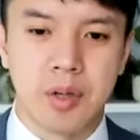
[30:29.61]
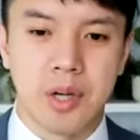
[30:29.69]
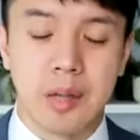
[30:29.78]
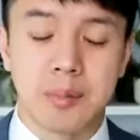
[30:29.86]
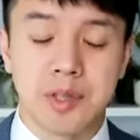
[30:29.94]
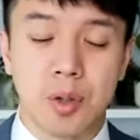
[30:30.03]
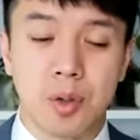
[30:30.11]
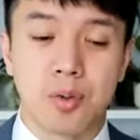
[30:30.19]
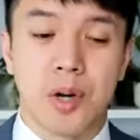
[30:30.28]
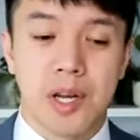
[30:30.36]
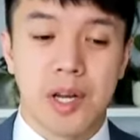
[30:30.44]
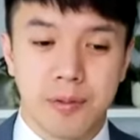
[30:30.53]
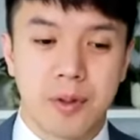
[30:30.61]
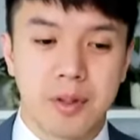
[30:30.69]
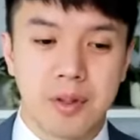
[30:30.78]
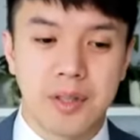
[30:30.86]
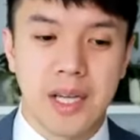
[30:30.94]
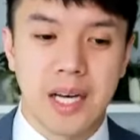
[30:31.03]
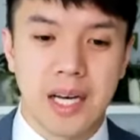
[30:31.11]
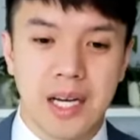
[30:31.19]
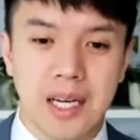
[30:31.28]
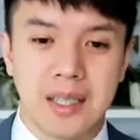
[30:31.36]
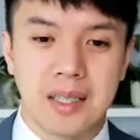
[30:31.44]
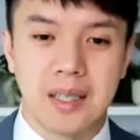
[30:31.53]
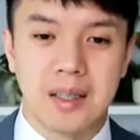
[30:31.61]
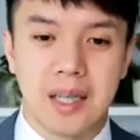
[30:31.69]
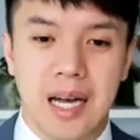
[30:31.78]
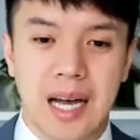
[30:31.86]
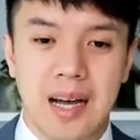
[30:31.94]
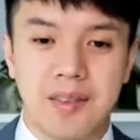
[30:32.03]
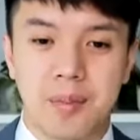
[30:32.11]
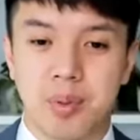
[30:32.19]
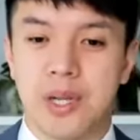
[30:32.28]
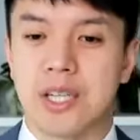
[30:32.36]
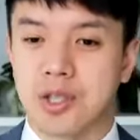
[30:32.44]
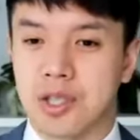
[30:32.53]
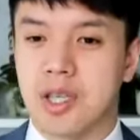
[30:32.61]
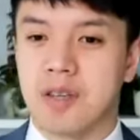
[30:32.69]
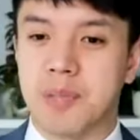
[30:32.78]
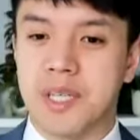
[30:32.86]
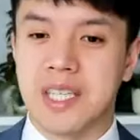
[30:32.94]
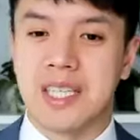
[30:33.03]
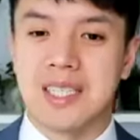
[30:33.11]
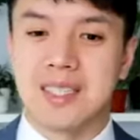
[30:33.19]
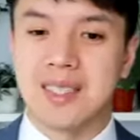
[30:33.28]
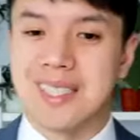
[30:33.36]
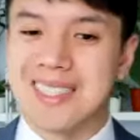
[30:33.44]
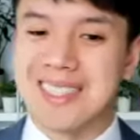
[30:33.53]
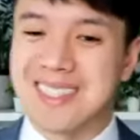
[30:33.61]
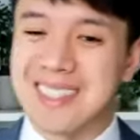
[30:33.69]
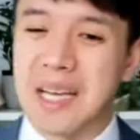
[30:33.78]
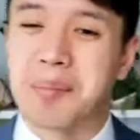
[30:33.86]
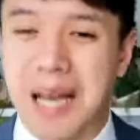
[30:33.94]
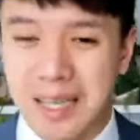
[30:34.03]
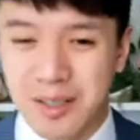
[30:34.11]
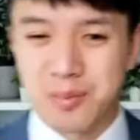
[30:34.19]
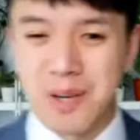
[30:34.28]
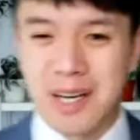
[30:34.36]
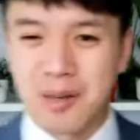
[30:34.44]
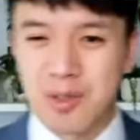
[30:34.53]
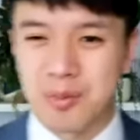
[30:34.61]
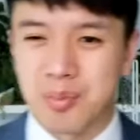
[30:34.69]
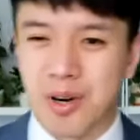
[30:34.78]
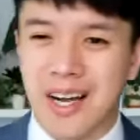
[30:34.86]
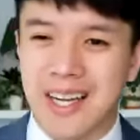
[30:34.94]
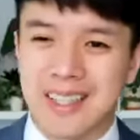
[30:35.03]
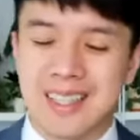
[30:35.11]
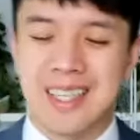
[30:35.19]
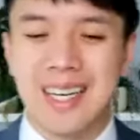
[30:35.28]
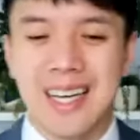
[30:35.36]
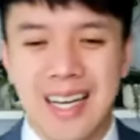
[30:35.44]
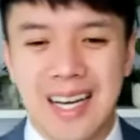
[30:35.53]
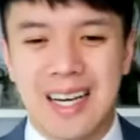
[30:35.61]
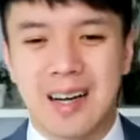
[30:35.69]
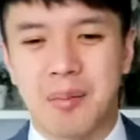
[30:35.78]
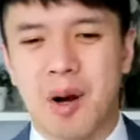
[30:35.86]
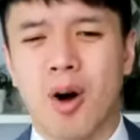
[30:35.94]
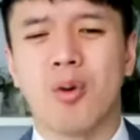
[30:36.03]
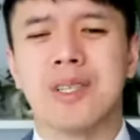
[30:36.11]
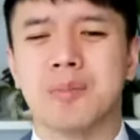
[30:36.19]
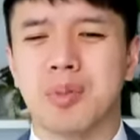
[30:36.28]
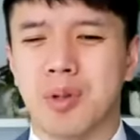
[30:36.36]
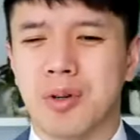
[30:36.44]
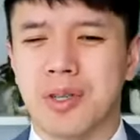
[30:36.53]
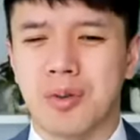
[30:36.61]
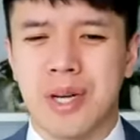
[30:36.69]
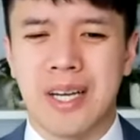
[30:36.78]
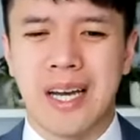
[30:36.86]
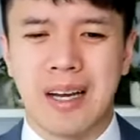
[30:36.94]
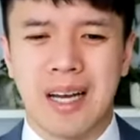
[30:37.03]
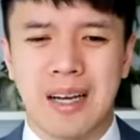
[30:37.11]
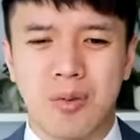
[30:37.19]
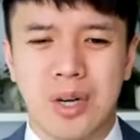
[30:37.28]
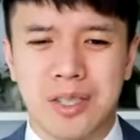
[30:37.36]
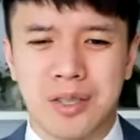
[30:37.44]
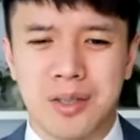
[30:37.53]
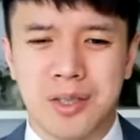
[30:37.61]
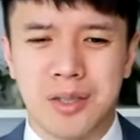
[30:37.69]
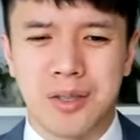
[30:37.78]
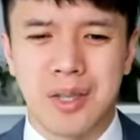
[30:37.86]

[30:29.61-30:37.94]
I'm so grateful that I had the pleasure of being in the same mastermind with Brian, and I'm always blown away at what you do.